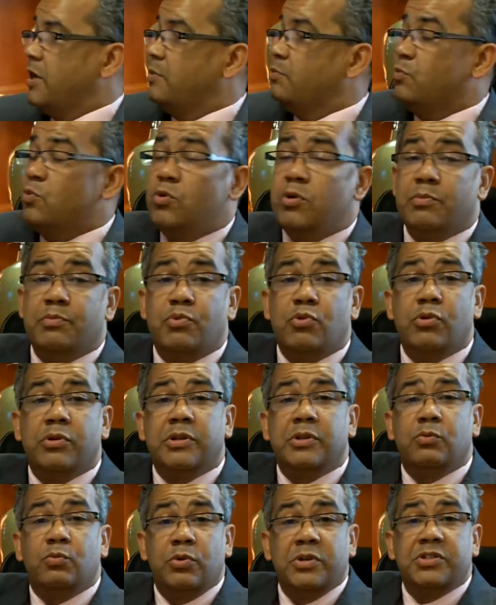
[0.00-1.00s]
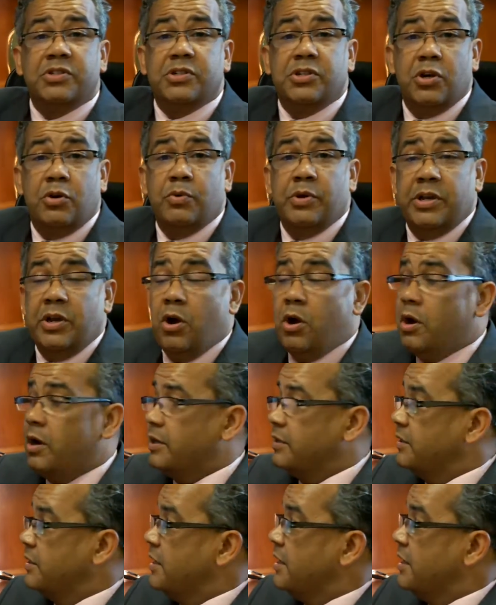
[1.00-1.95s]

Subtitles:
And more importantly, what's going on?